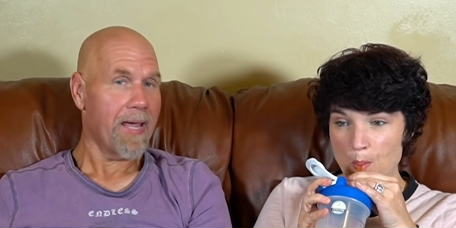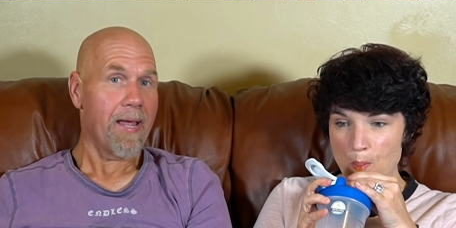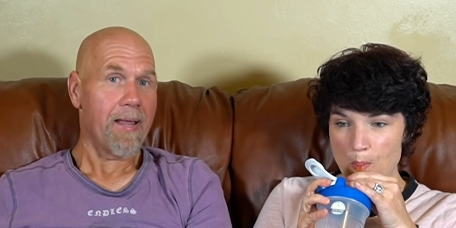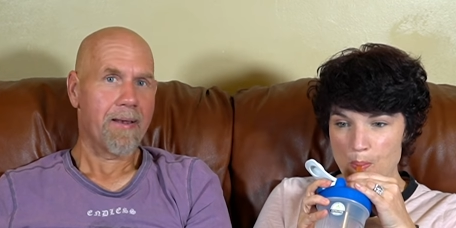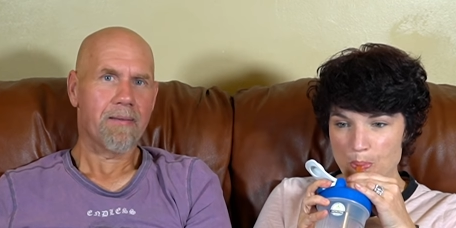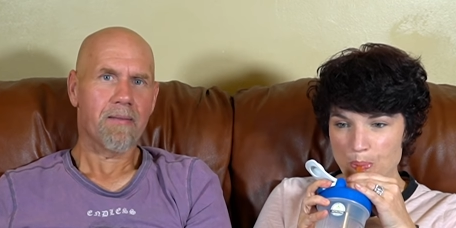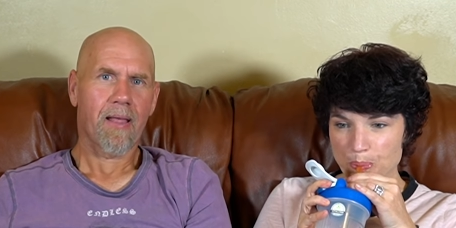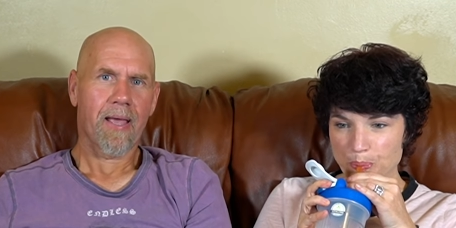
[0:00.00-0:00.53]

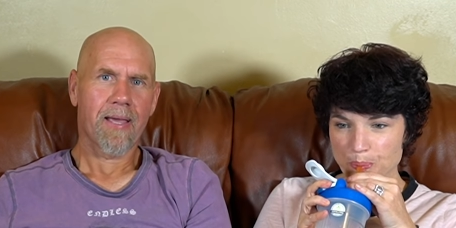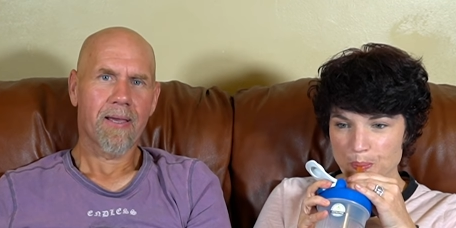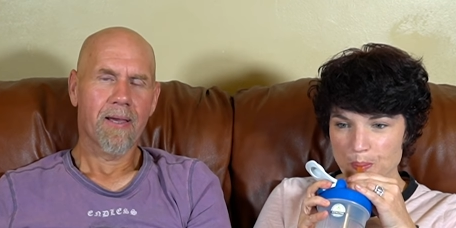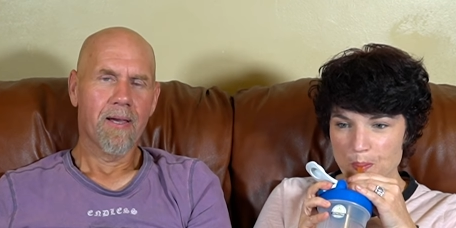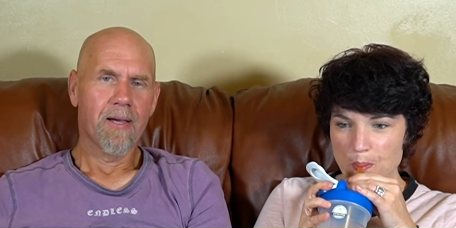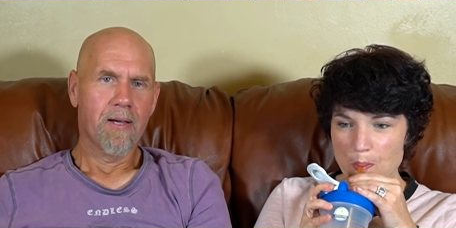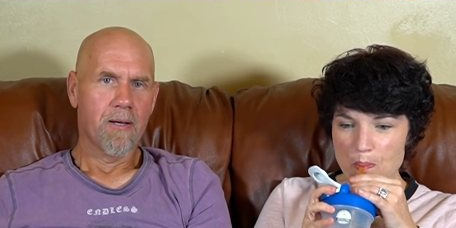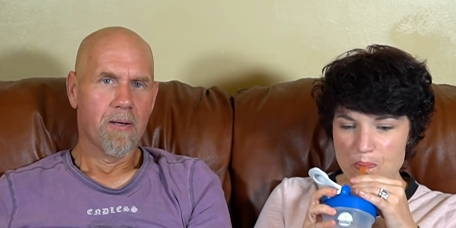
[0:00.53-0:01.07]
Speaker 1: again, like
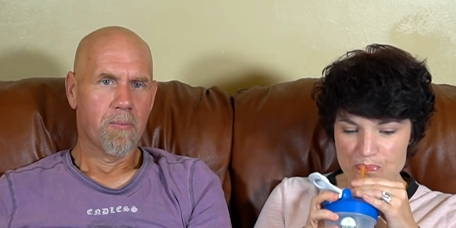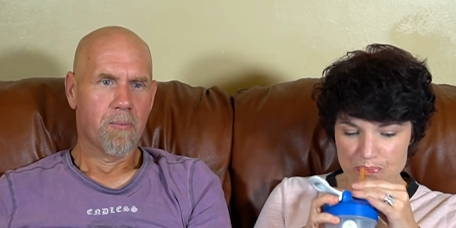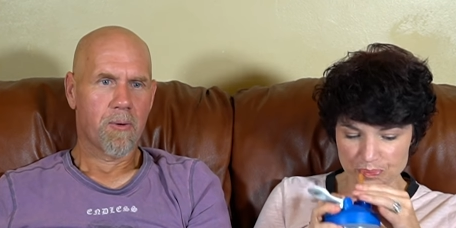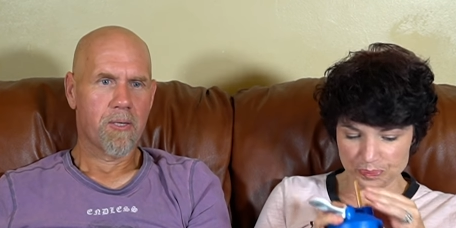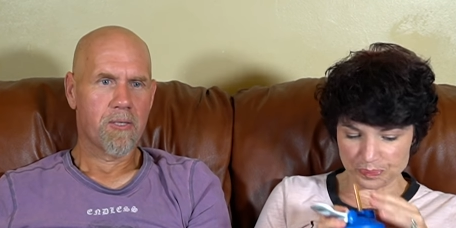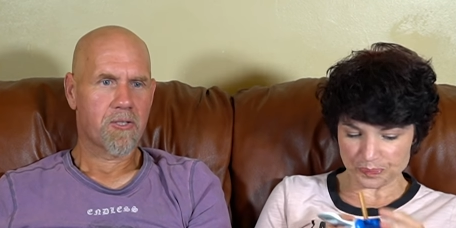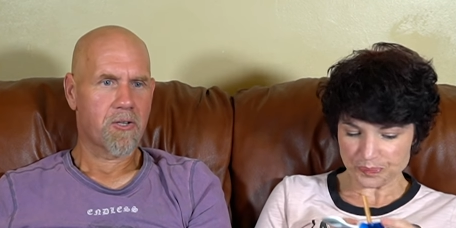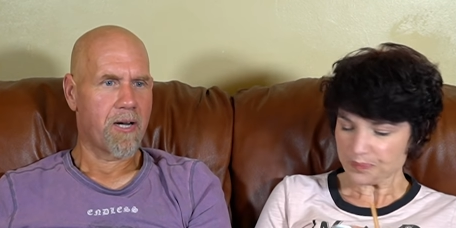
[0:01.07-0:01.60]

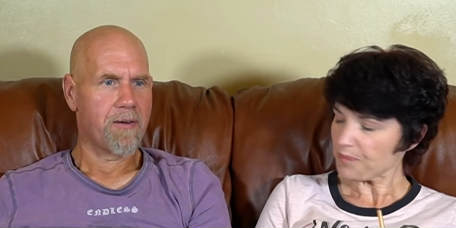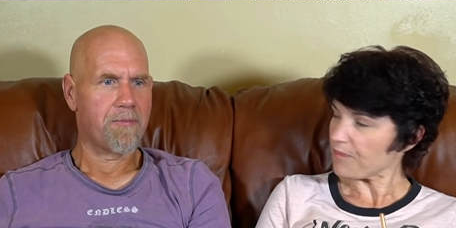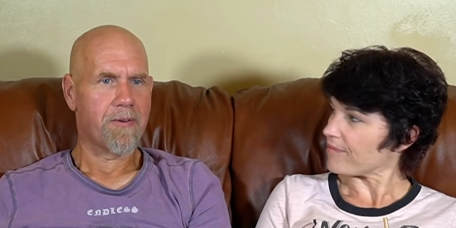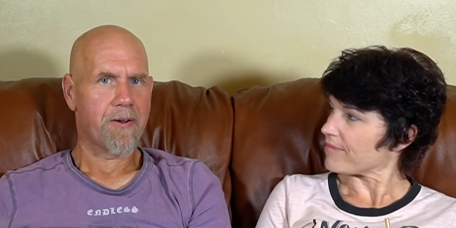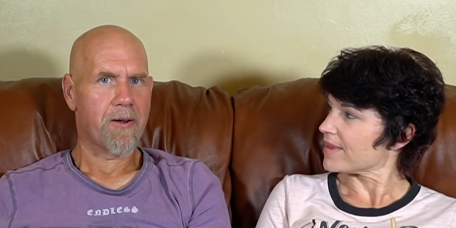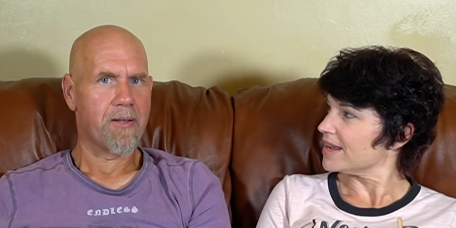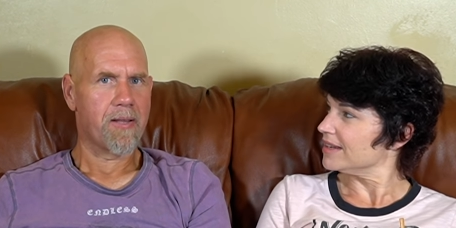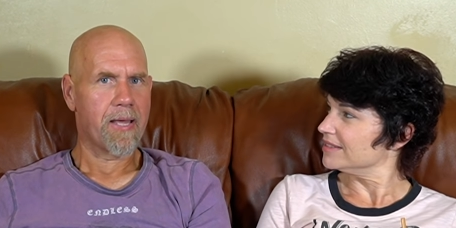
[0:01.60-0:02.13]
we're trying to
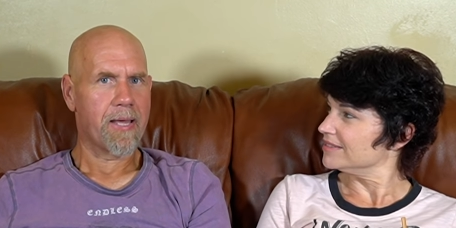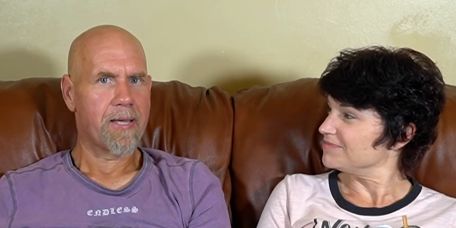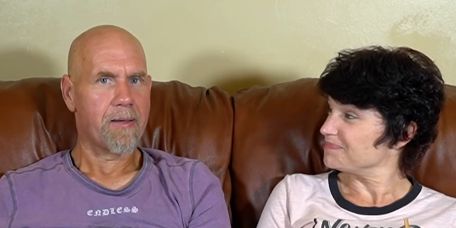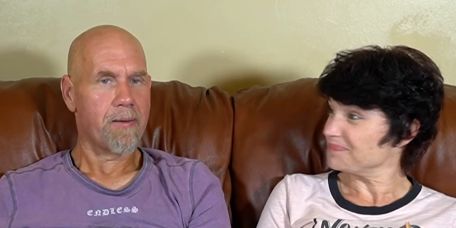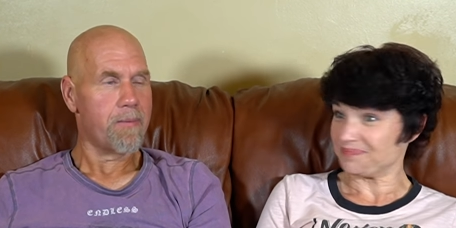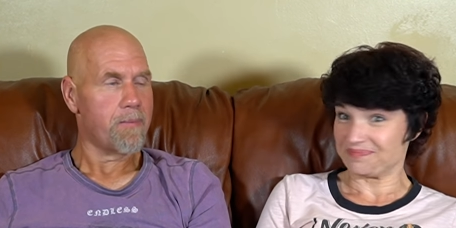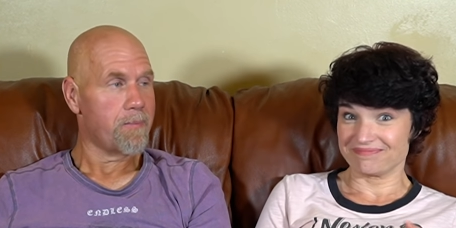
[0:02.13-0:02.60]
figure out like